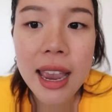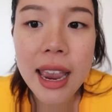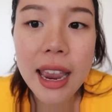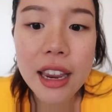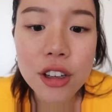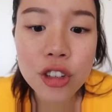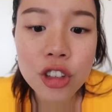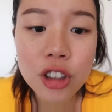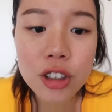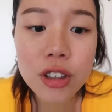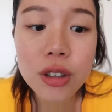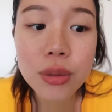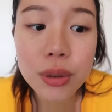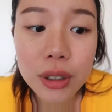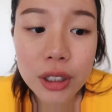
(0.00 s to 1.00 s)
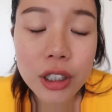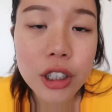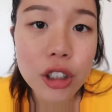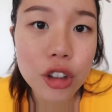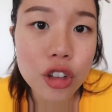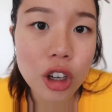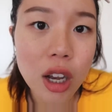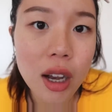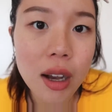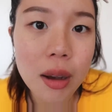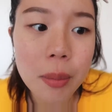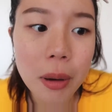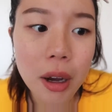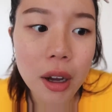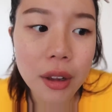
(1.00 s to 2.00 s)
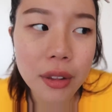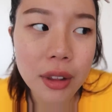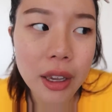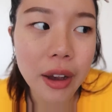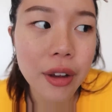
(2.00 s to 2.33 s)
And she did a really good job on the